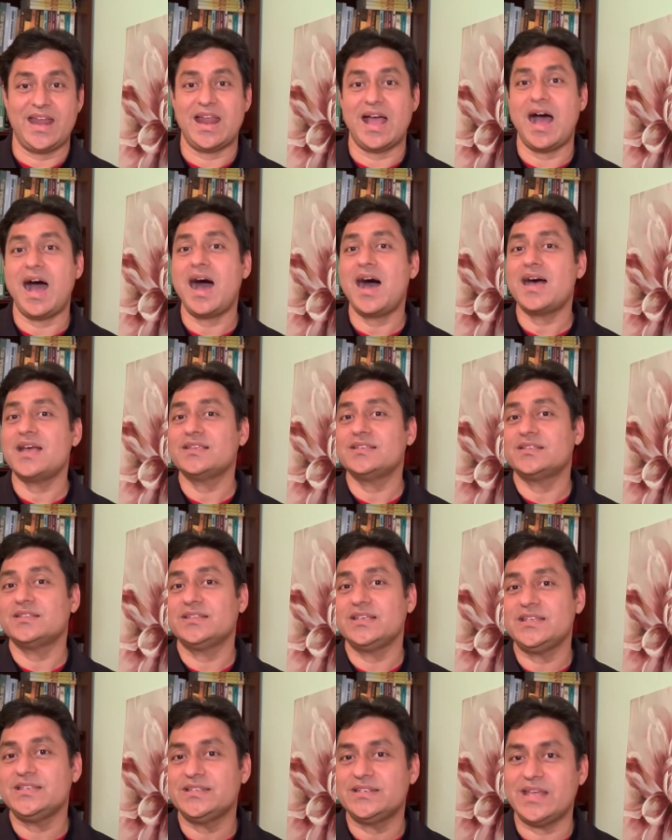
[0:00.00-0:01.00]
asked
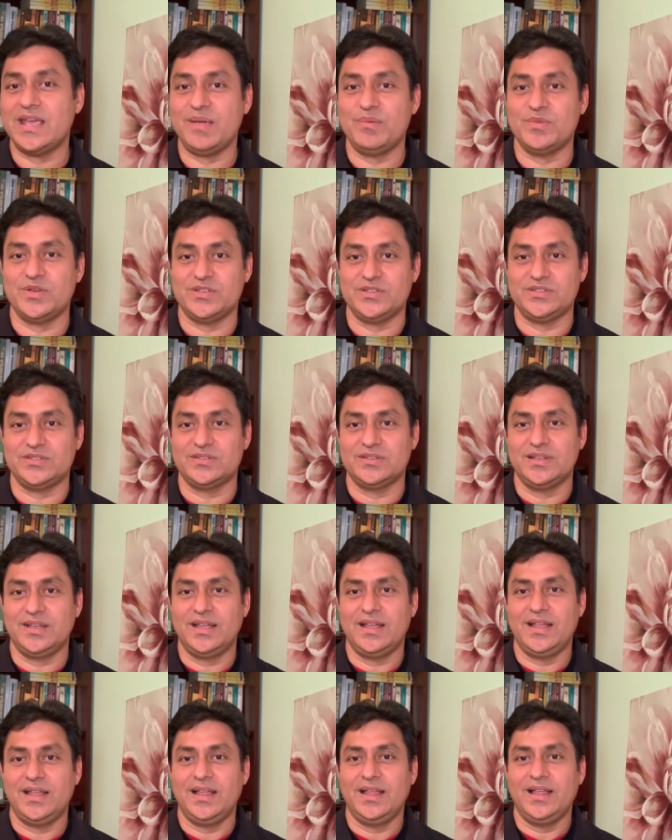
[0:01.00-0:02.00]
these demons
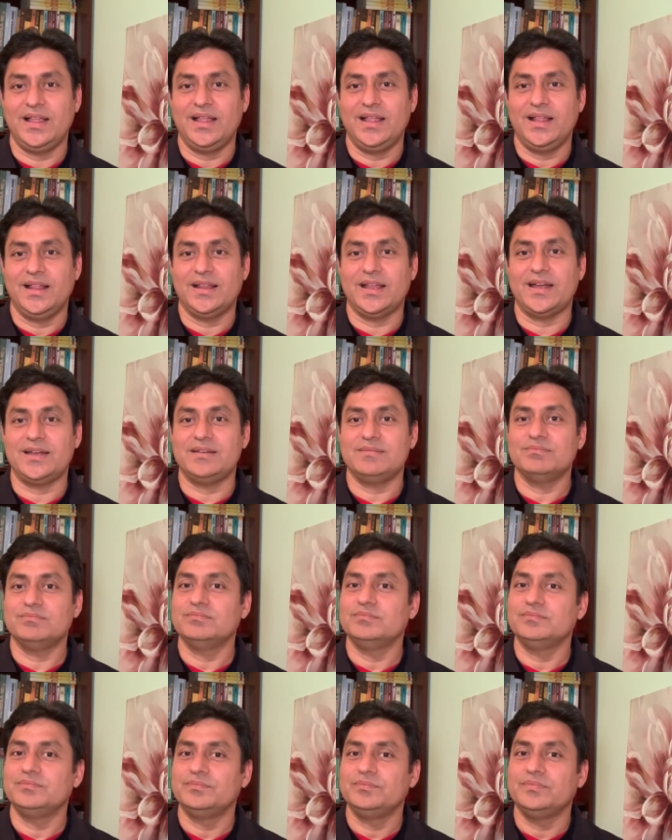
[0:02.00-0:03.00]
that
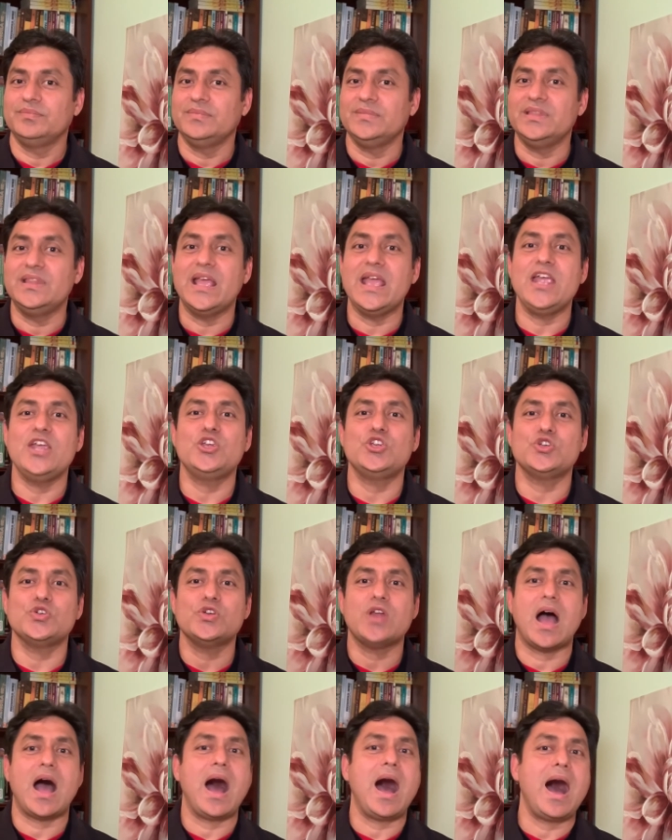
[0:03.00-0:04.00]
they
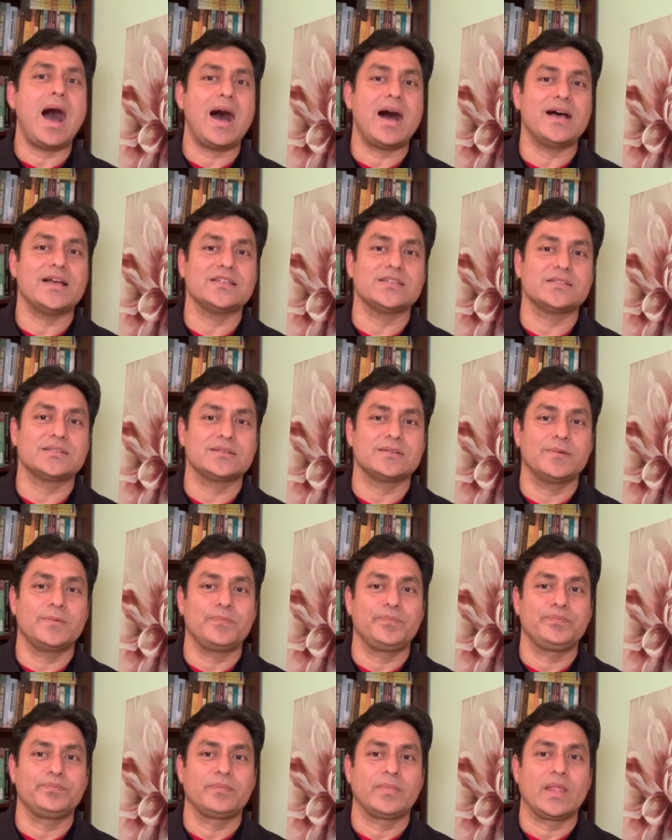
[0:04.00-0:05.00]
should ask
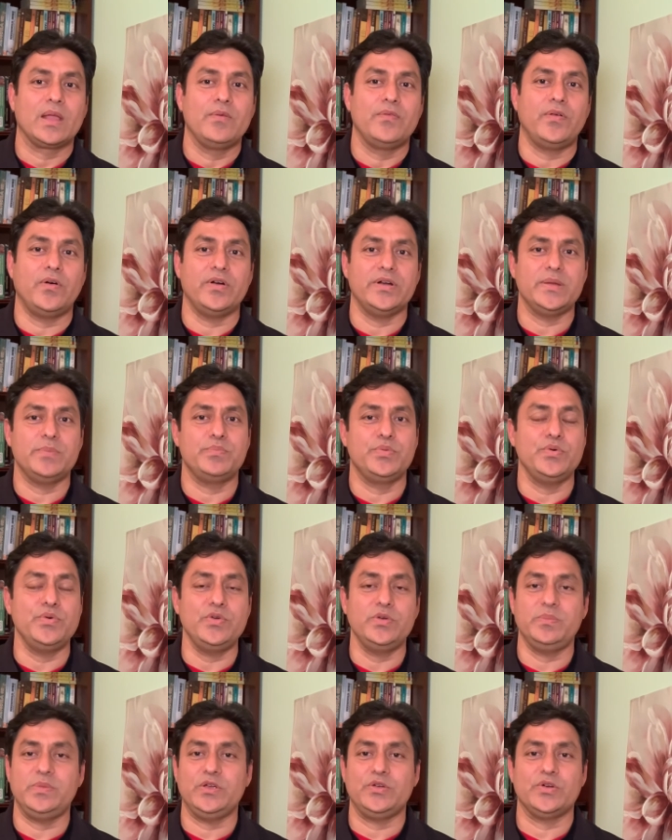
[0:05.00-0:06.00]
for a
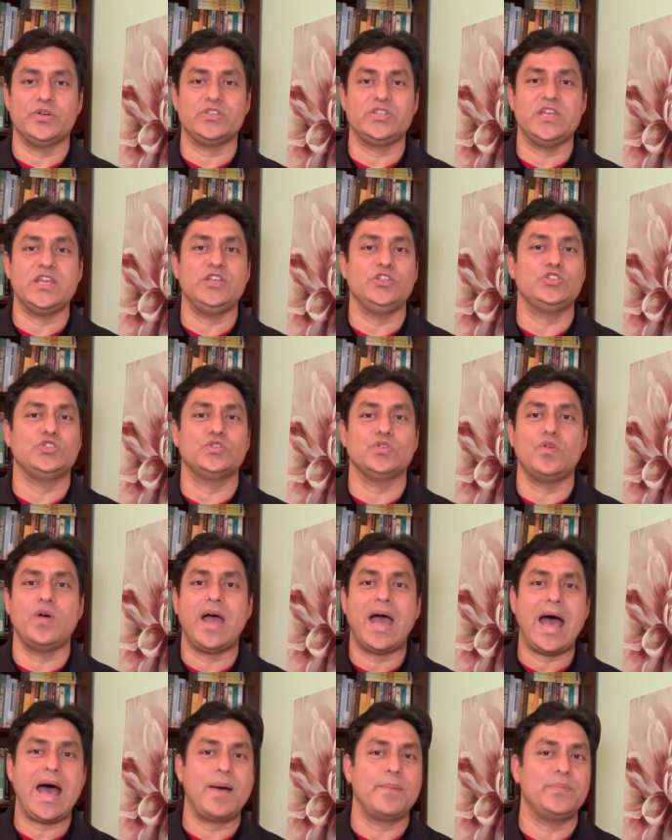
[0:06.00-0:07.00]
boon because he is so
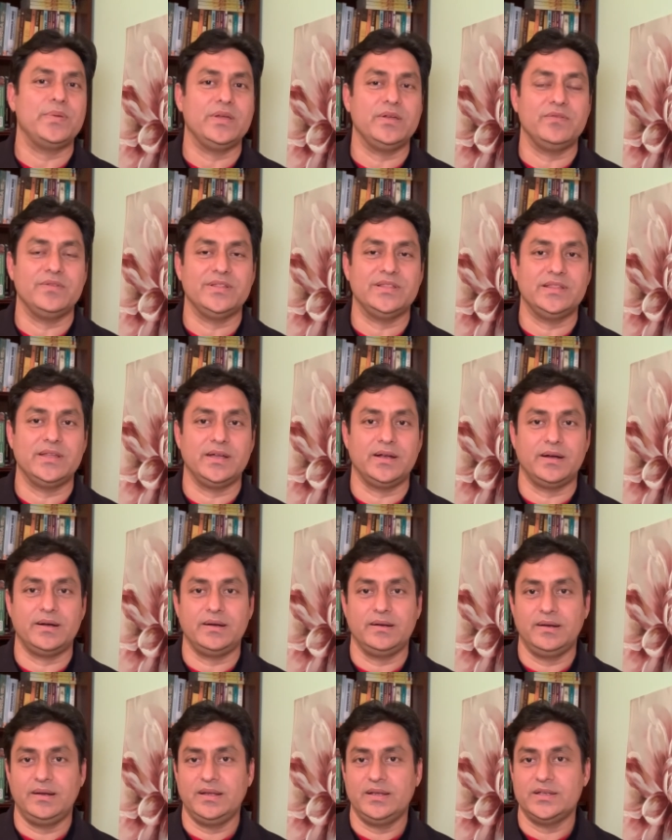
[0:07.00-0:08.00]
happy with their
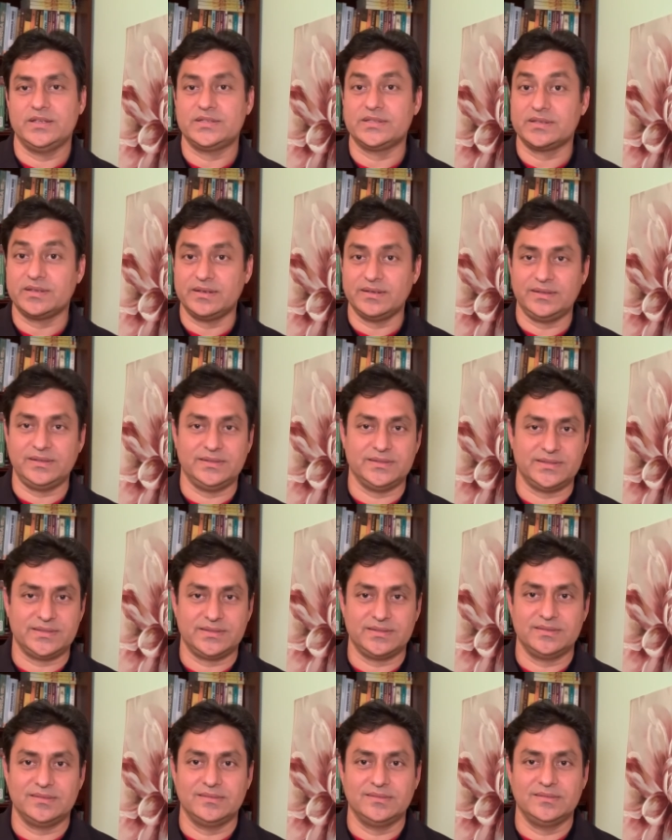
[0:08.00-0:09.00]

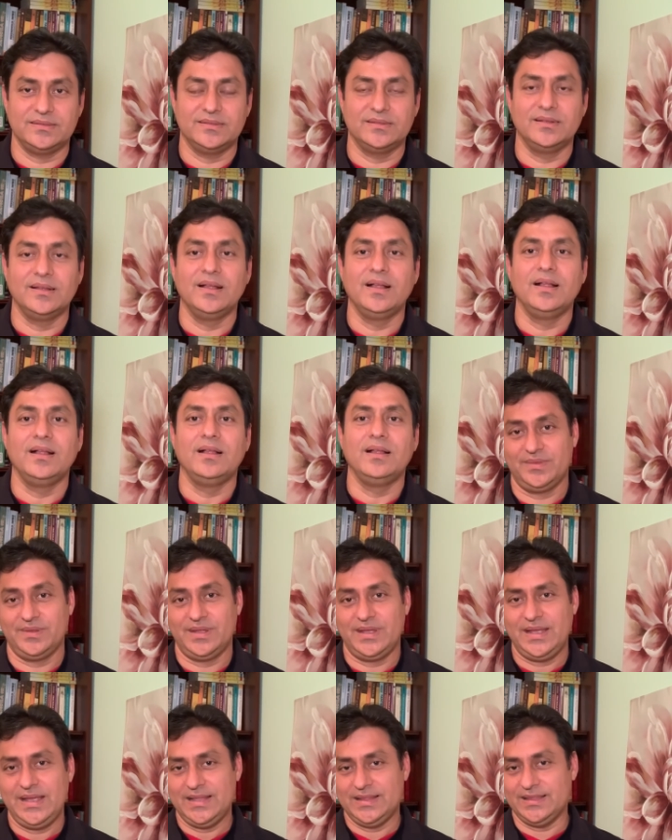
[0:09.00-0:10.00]
skills.
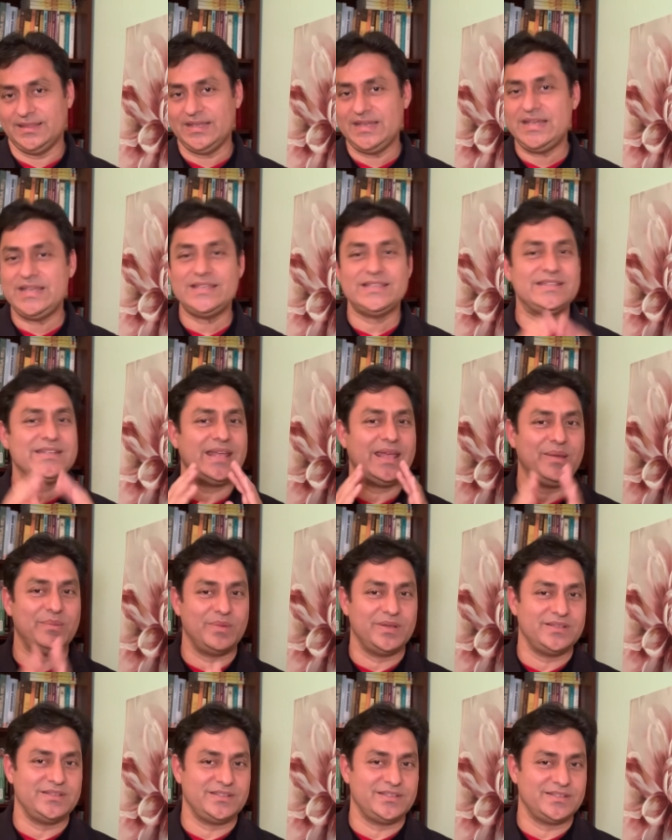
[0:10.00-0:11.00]
These
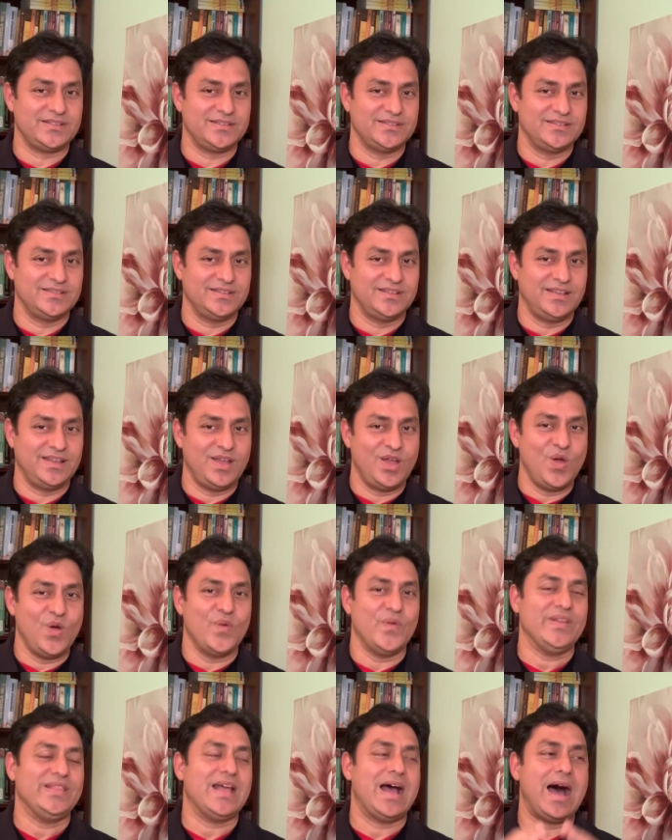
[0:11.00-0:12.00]
demons,
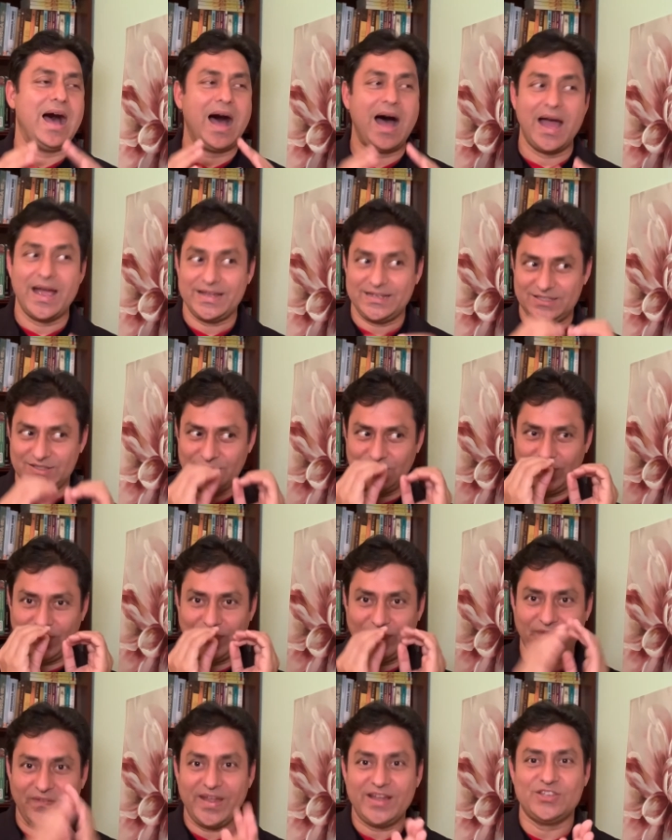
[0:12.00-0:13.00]
with eyes
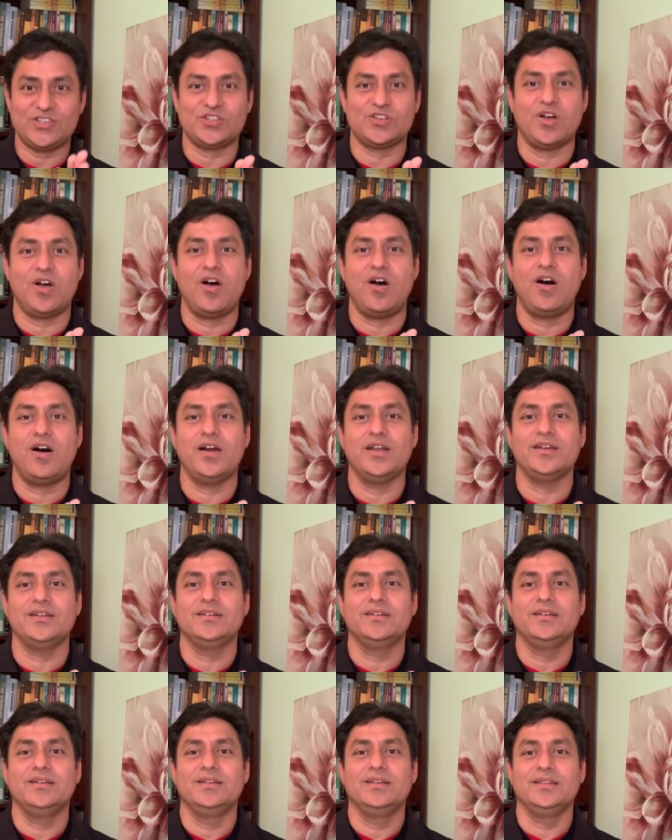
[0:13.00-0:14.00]
fixed on
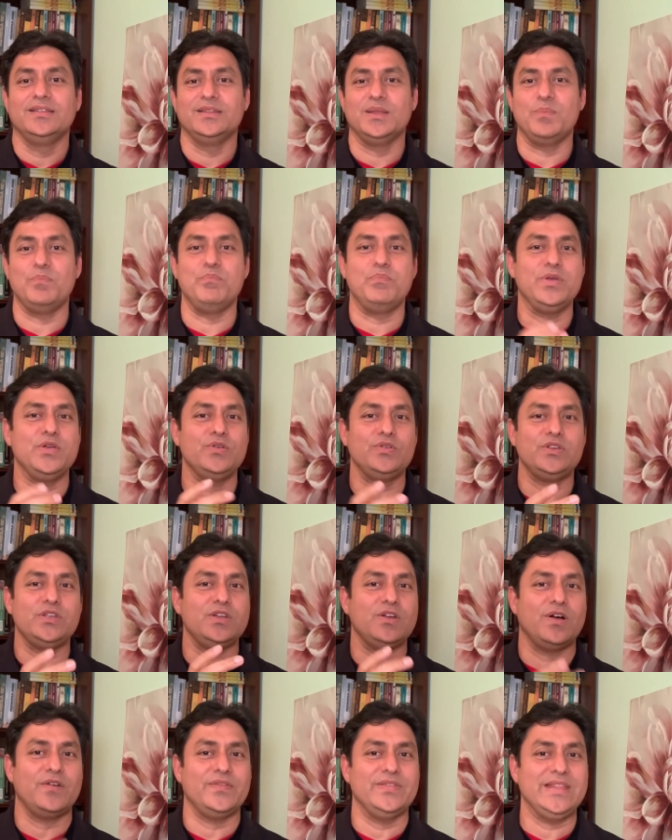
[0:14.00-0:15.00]
the beauty
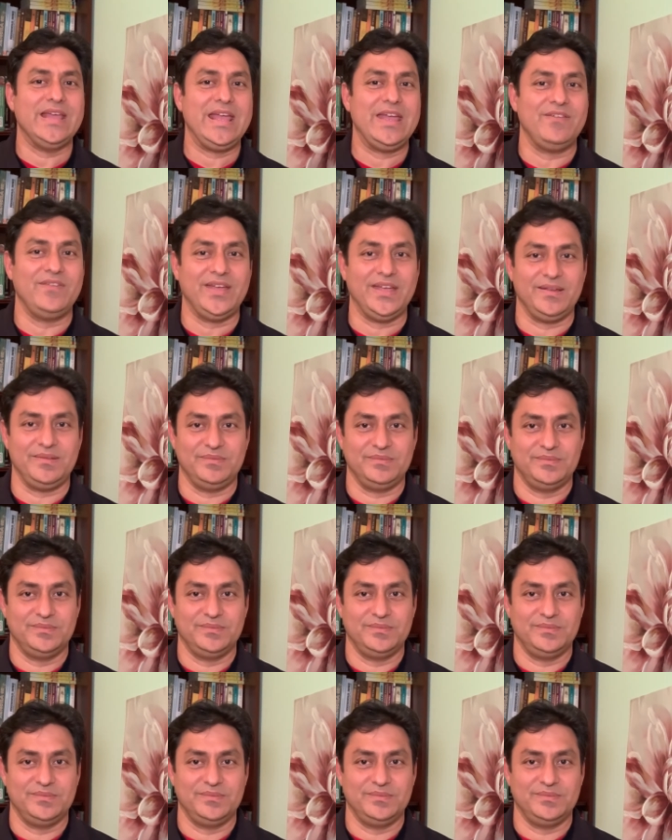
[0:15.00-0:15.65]
of Devi,